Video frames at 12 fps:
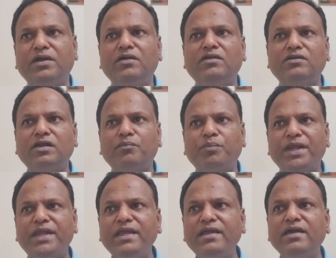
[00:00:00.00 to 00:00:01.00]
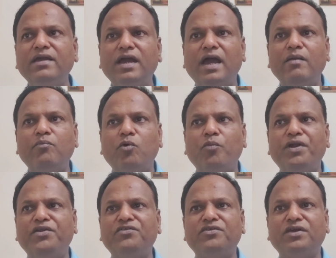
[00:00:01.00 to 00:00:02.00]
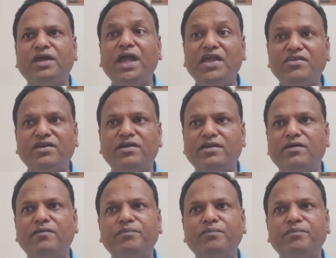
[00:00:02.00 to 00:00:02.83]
such as breathing and movements, etc.